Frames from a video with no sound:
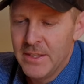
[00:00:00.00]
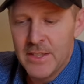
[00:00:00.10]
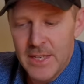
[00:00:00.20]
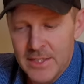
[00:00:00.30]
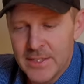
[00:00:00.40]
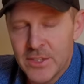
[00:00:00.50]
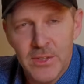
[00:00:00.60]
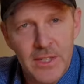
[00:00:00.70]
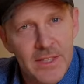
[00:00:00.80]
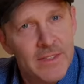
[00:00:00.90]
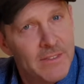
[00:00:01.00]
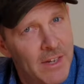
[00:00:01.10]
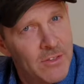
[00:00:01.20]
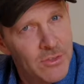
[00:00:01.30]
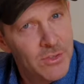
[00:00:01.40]
That is a good idea.
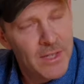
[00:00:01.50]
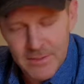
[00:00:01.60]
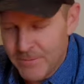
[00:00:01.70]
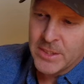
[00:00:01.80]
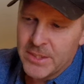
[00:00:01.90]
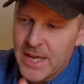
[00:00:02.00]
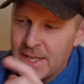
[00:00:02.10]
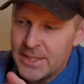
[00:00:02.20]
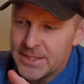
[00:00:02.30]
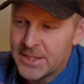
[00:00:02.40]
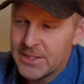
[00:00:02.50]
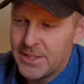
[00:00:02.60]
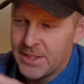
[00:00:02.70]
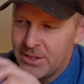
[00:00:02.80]
I should do that. So that is the thing.